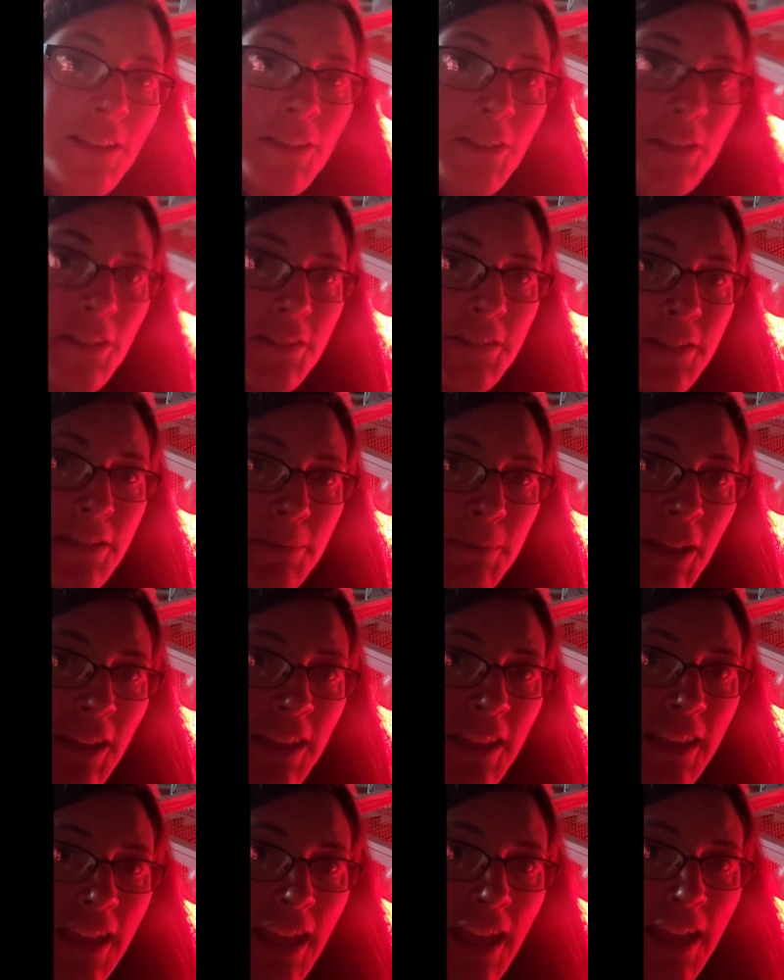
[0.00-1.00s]
You can see my
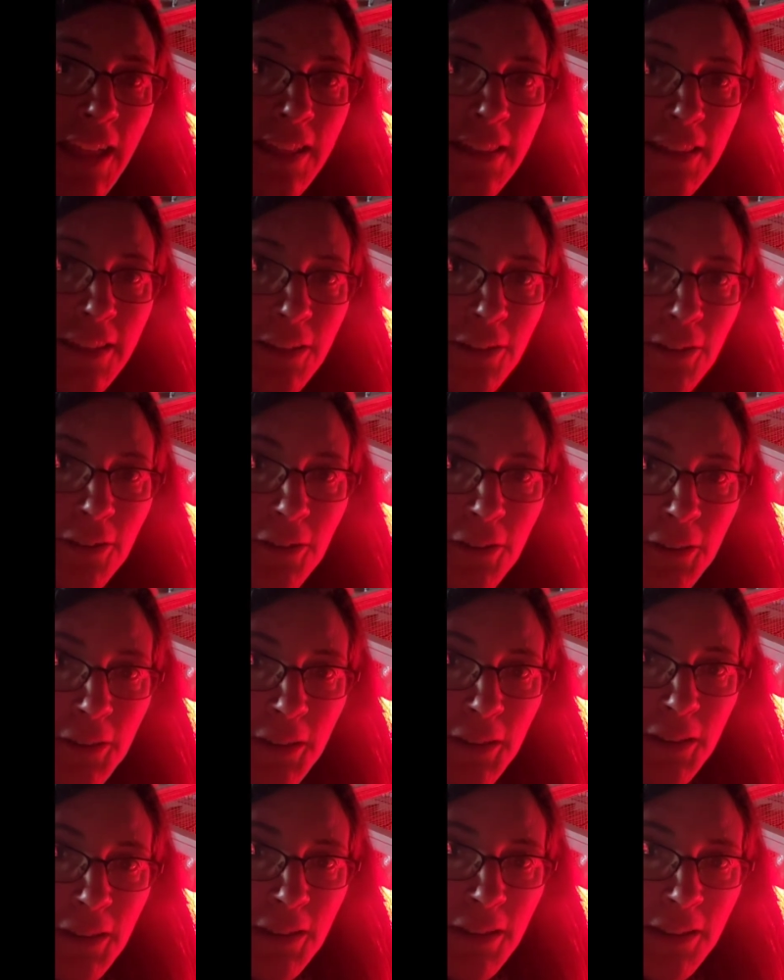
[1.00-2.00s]
cat there on
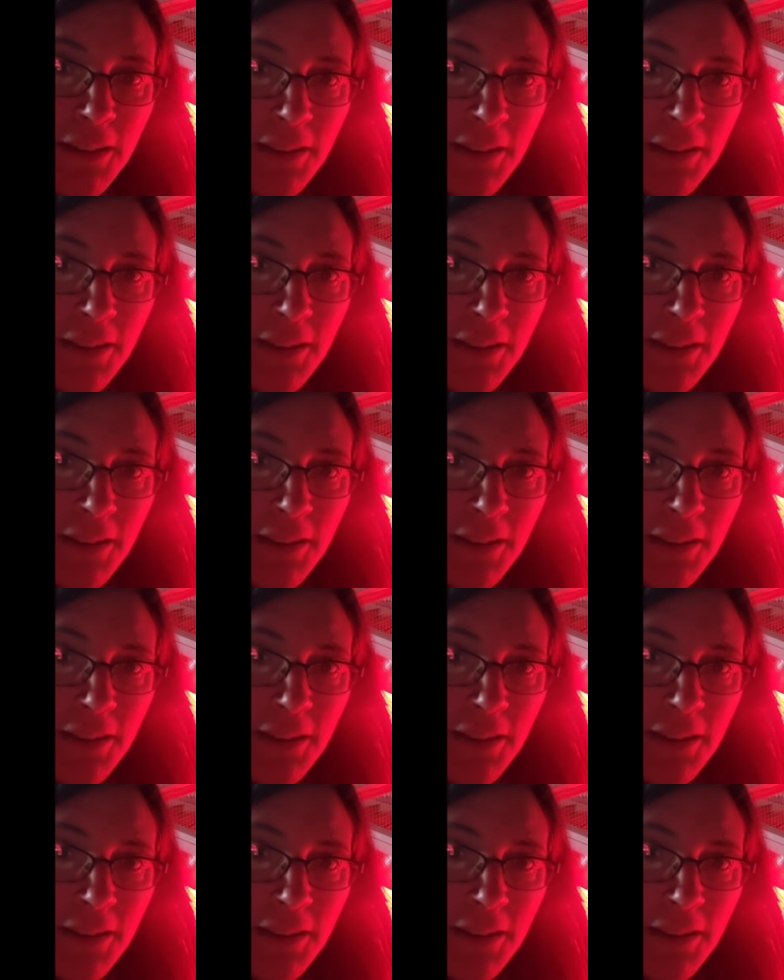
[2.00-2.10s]
the